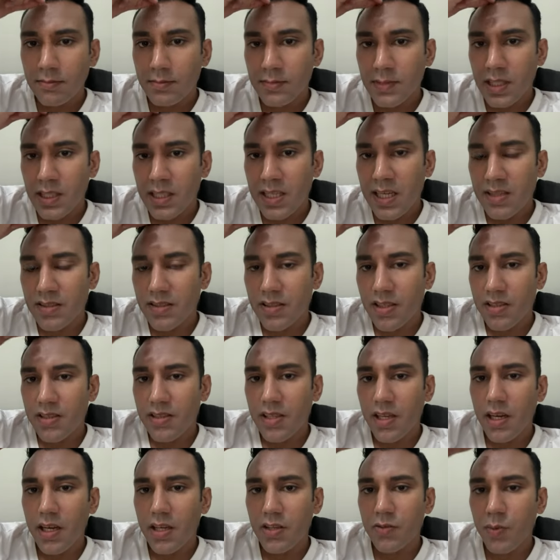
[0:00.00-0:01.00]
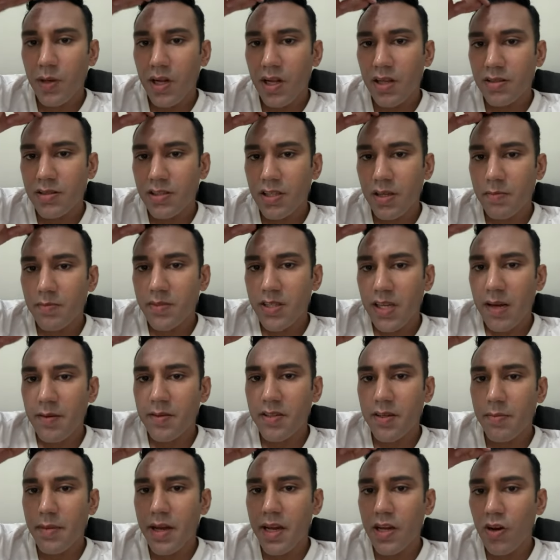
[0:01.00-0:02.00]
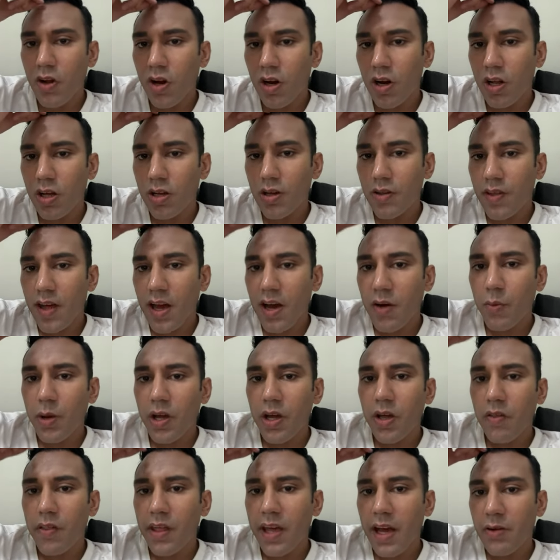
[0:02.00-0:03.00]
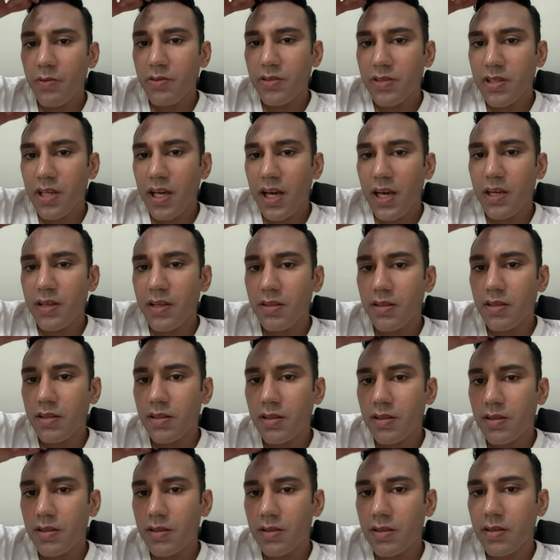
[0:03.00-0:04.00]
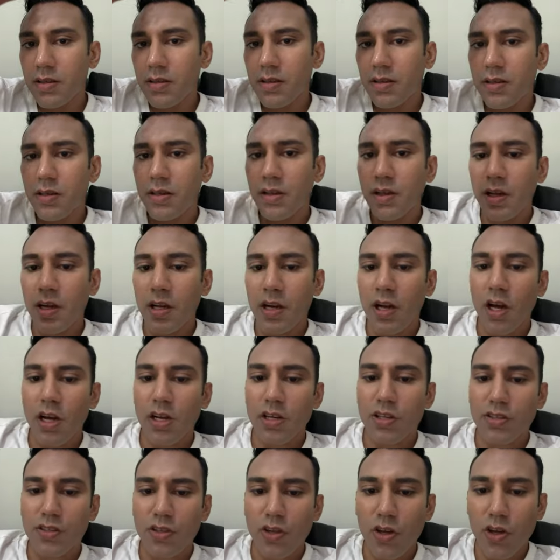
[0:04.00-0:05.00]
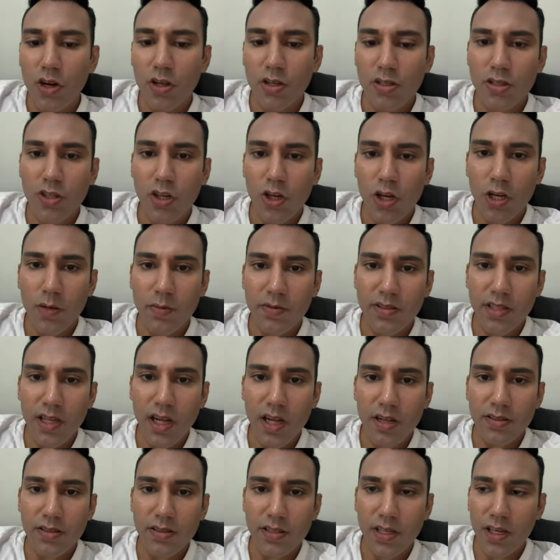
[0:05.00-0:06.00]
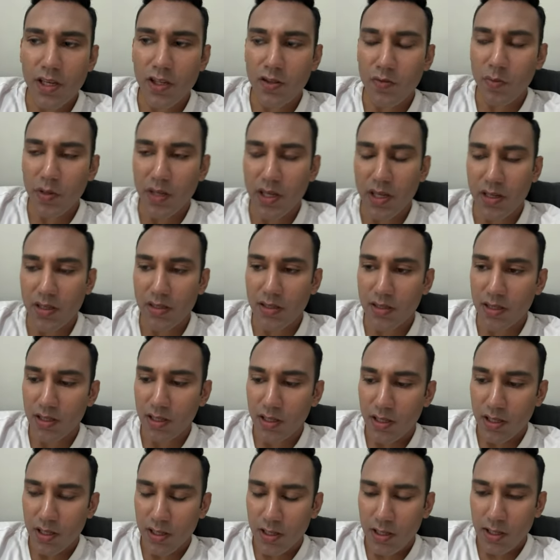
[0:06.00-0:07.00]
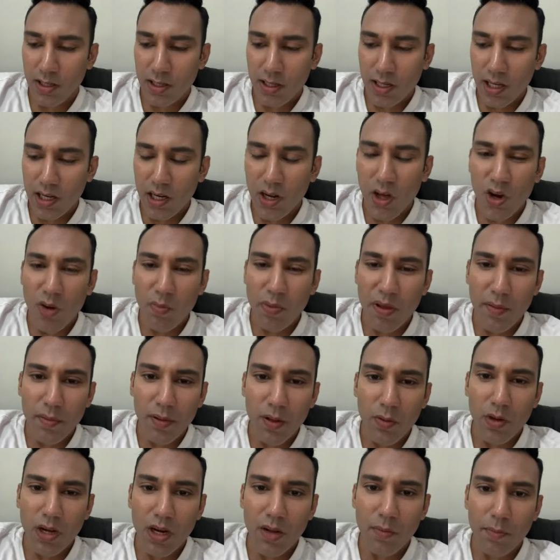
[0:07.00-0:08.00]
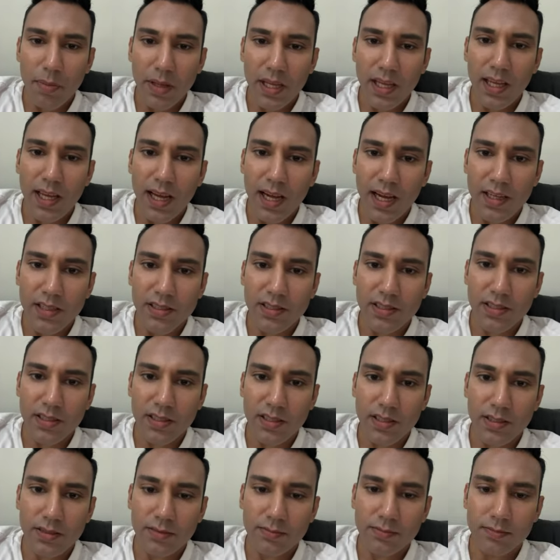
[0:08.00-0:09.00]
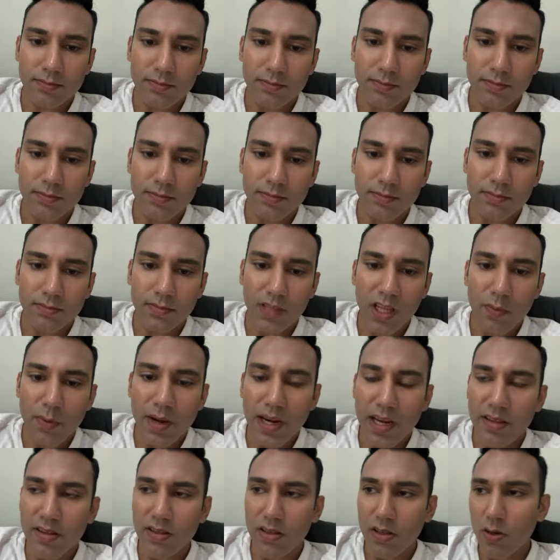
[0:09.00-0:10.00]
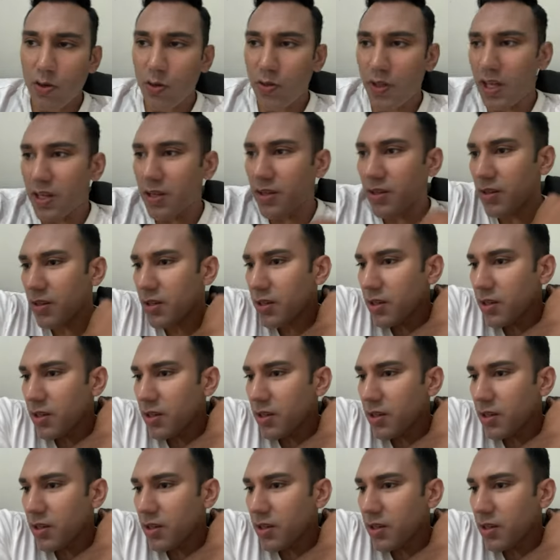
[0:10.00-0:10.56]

And that's just it as well. Sometimes it may not look that way on the outside and our external circumstances because a lot of people want to be us. They really do. They